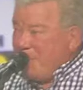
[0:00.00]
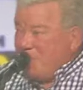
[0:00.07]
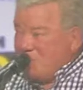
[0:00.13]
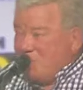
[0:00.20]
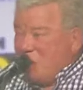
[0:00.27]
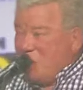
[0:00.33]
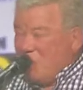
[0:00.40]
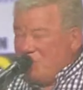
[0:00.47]

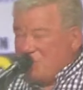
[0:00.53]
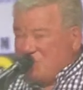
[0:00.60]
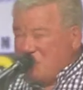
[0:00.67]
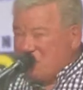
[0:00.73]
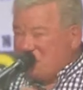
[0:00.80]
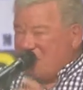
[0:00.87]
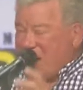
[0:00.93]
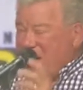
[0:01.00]
cameras all over,
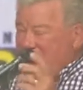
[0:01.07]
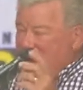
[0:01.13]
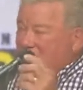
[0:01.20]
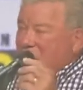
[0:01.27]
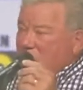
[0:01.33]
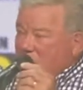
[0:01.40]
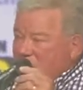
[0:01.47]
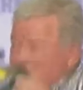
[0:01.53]
so this camera
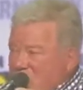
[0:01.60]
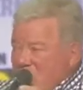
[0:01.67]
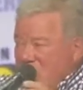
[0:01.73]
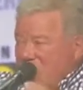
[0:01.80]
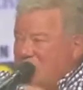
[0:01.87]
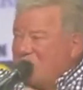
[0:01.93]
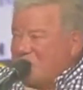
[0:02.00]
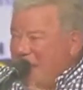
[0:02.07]
was
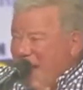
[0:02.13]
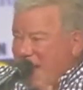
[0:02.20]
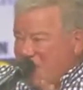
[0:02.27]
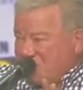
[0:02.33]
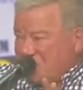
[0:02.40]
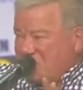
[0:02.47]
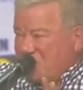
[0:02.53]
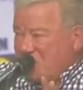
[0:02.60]
shooting his
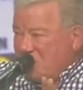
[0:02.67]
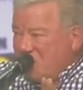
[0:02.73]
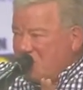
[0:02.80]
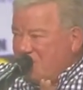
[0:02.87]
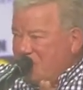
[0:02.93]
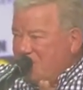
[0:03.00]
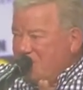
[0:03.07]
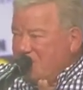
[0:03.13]
ass.
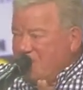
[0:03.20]
Okay.